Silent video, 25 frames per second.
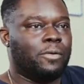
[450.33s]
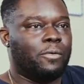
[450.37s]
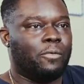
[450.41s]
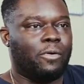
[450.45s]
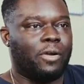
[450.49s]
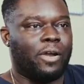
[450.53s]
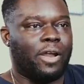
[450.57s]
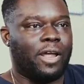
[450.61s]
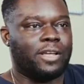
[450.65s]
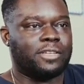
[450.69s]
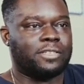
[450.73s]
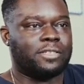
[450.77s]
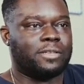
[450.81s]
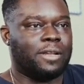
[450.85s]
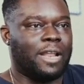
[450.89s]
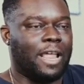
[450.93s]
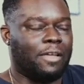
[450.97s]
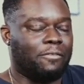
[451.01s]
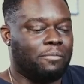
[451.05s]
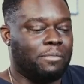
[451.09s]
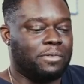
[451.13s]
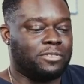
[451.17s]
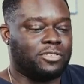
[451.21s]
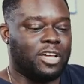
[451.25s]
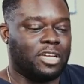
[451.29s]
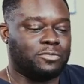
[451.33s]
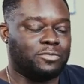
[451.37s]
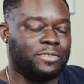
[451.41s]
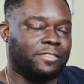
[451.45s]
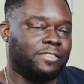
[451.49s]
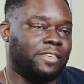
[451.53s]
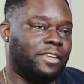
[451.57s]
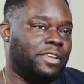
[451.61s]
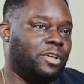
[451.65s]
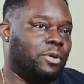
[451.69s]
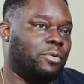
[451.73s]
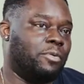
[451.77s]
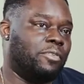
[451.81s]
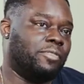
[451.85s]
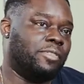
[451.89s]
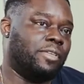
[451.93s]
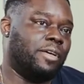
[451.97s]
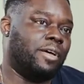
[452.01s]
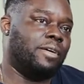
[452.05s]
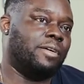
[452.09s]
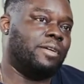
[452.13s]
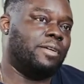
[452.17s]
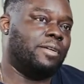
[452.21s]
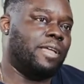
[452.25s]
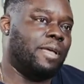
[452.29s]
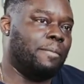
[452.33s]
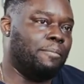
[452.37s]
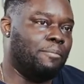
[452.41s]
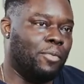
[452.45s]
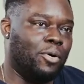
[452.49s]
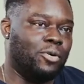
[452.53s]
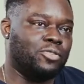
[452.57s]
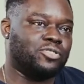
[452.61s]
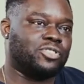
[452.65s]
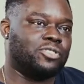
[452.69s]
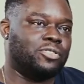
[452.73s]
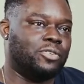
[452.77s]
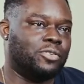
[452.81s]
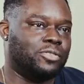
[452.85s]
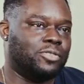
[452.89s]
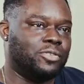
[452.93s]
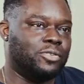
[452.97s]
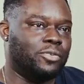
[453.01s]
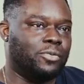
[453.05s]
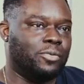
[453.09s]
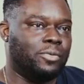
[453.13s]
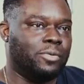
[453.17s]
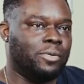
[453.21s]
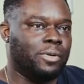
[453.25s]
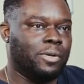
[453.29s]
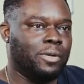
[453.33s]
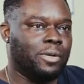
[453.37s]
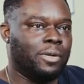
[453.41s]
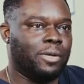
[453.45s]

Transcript: whereas like massage, we have to deal with the emotional too.